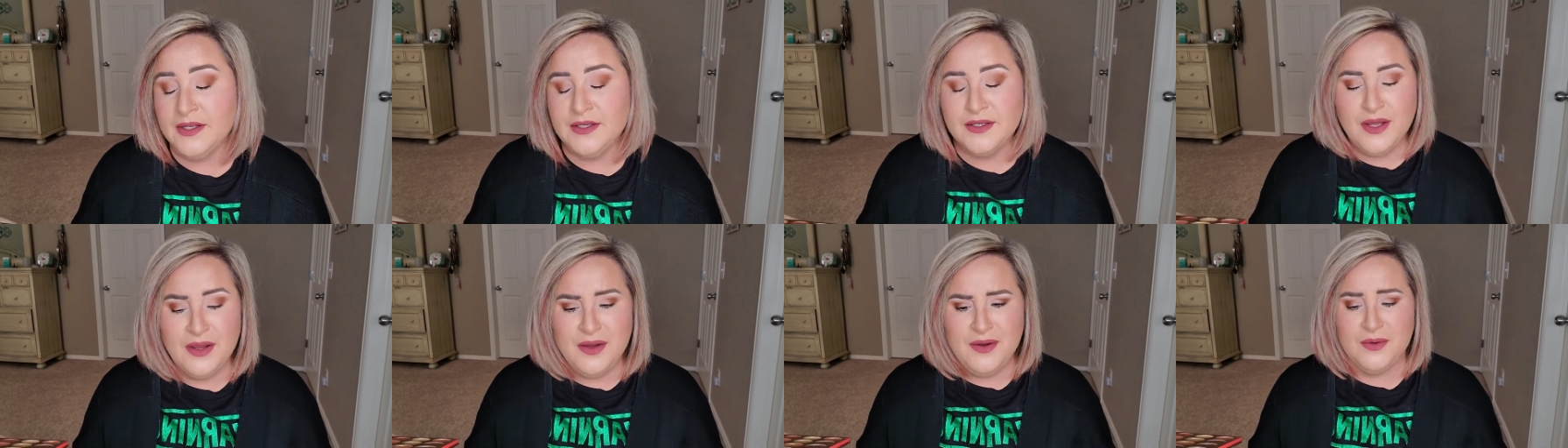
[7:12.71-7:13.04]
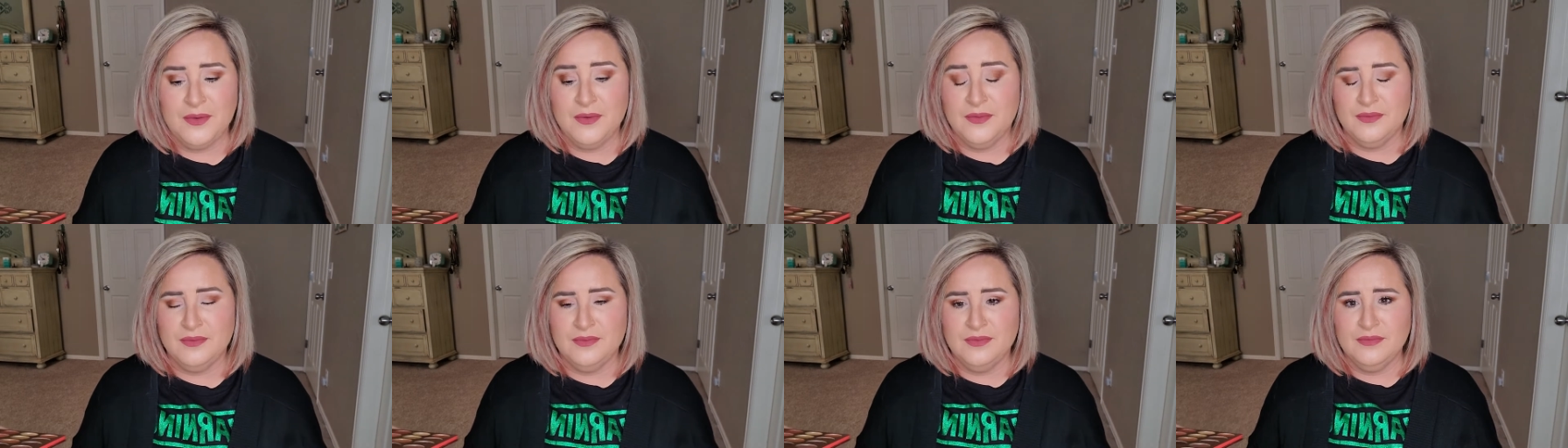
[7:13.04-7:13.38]

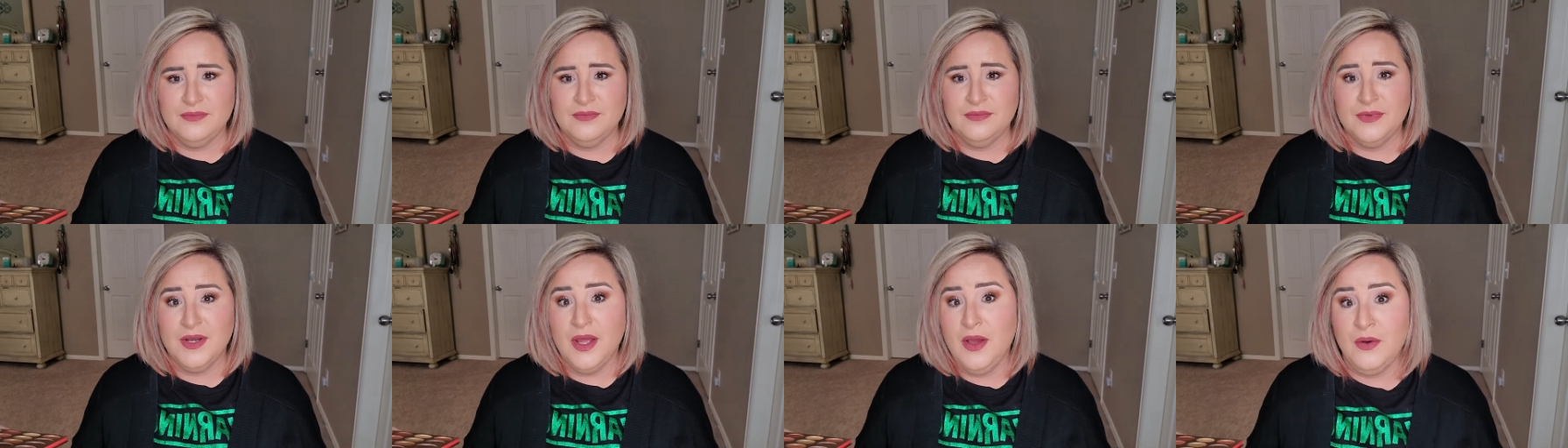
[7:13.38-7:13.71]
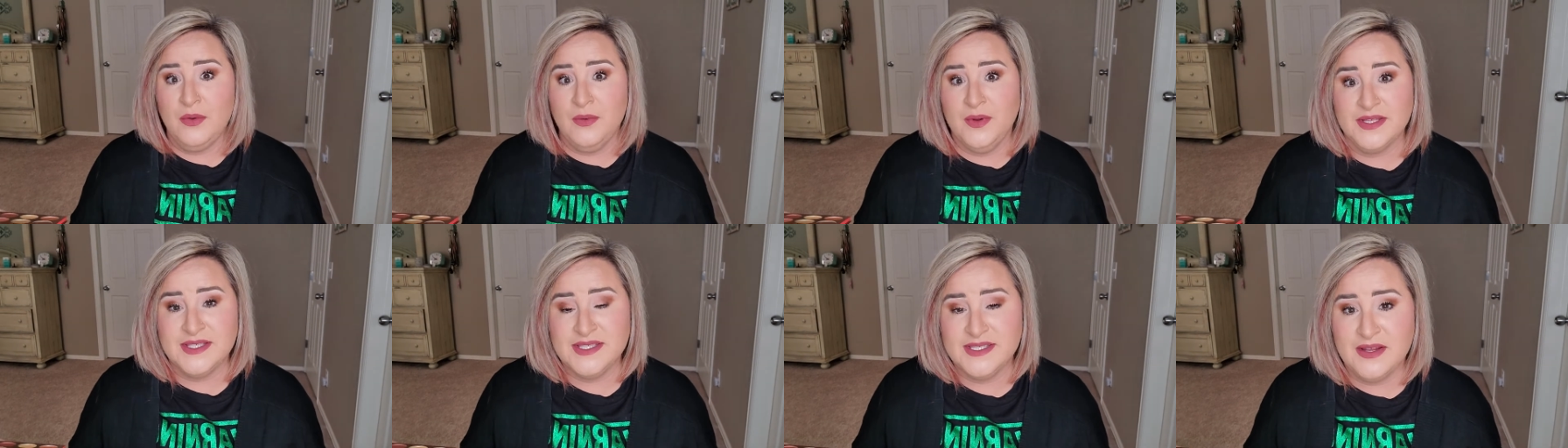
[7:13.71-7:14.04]
No,
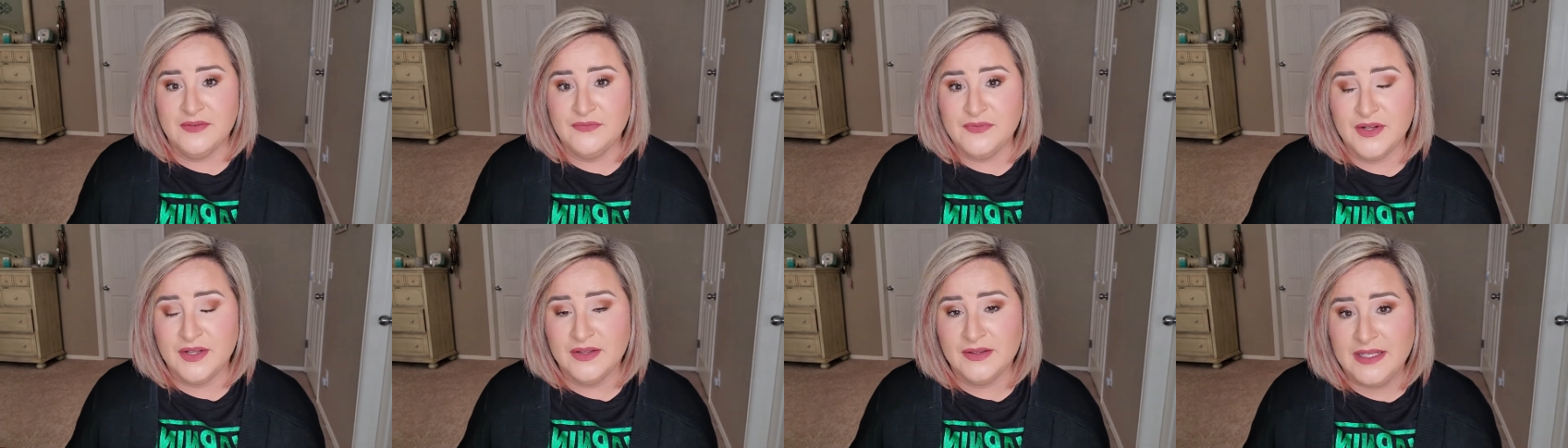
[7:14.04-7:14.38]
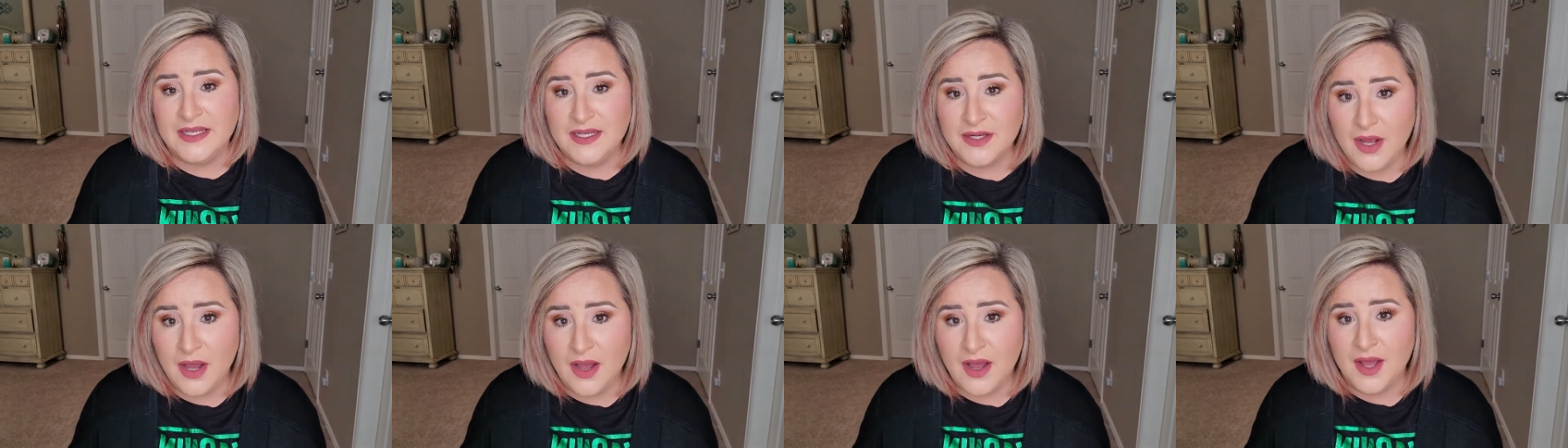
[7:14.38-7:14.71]
no, it's definitely
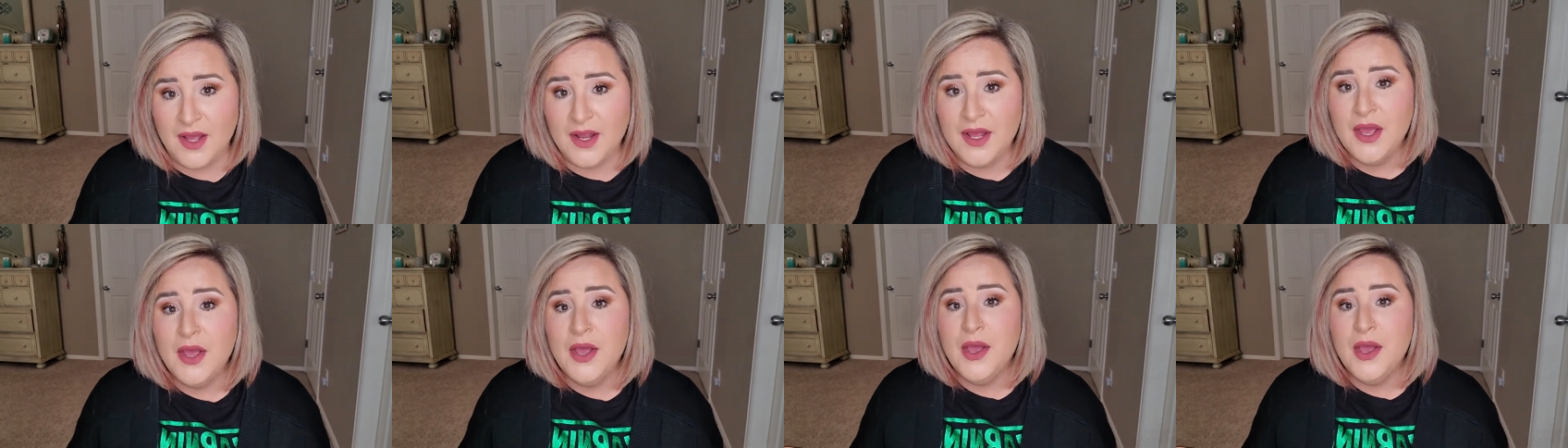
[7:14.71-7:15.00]
not.